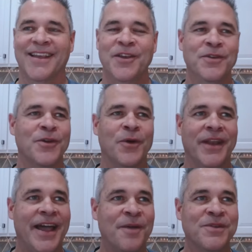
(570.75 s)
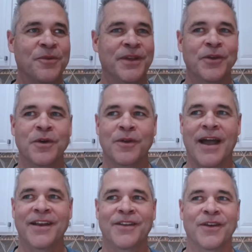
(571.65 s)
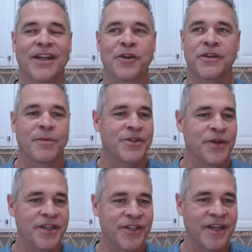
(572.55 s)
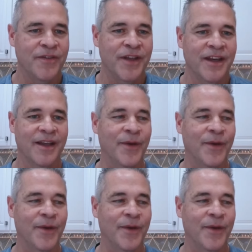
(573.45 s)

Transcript: in labs, we do it. I do a demonstration of it.